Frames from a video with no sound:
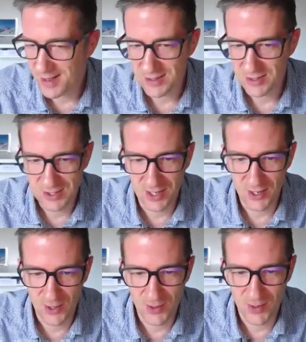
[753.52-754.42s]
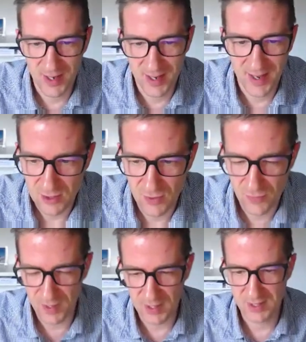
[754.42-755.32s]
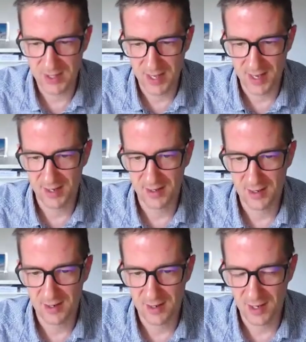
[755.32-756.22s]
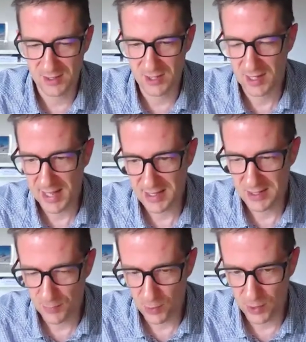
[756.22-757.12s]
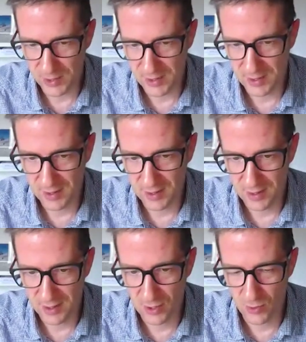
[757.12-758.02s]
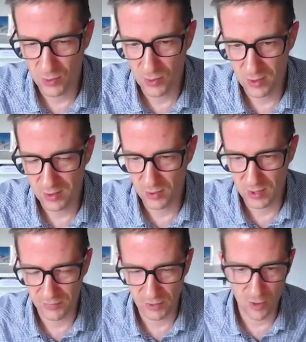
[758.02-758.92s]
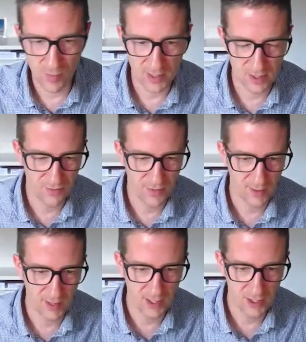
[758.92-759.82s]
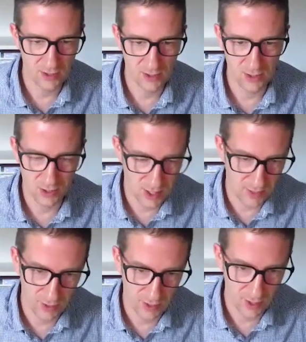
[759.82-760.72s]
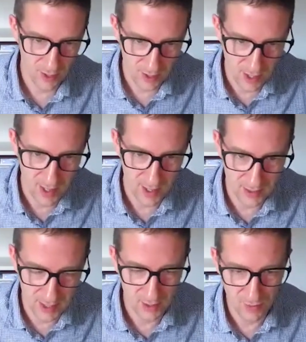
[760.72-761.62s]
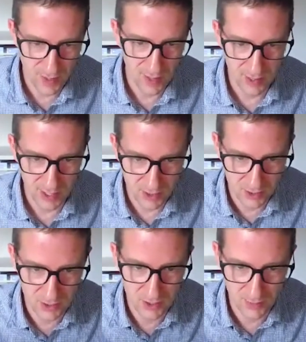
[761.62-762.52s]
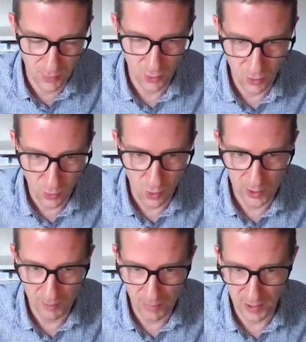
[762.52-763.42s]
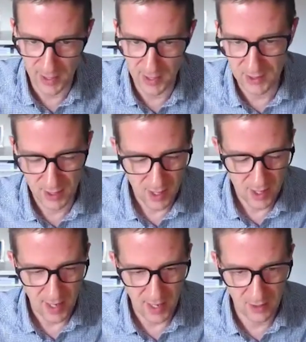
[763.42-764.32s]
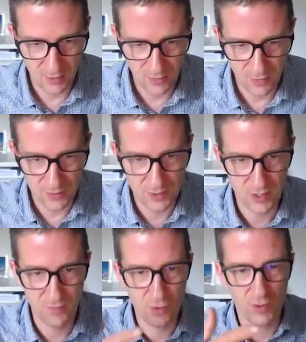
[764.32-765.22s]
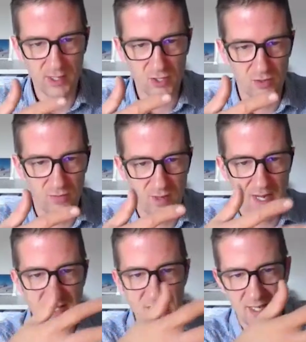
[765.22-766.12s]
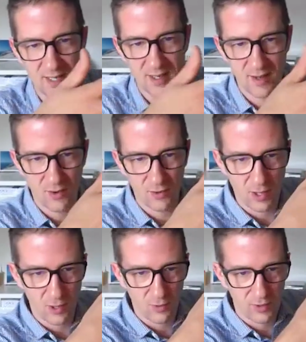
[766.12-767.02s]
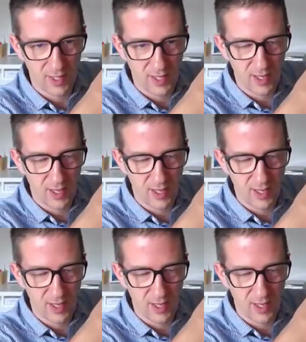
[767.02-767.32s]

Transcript: So to fix that at a later point, you'd have to go back to the foundations, because you'd have to dig the foundations to put the wall in place, and you've got that sort of knitting along the